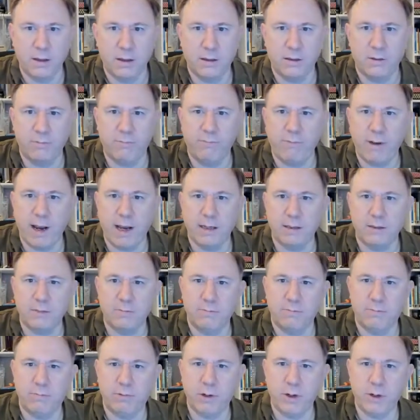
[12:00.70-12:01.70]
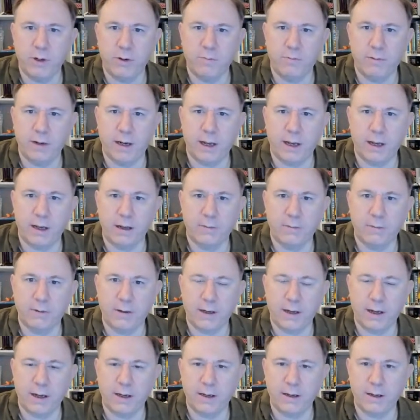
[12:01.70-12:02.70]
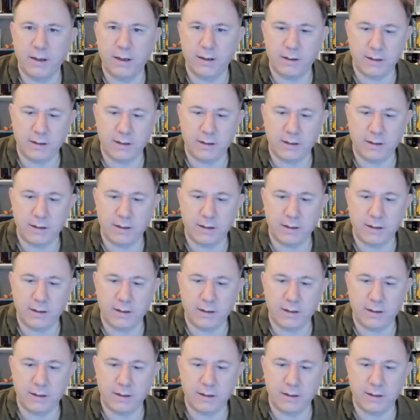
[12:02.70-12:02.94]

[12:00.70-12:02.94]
The red, blue, black, but I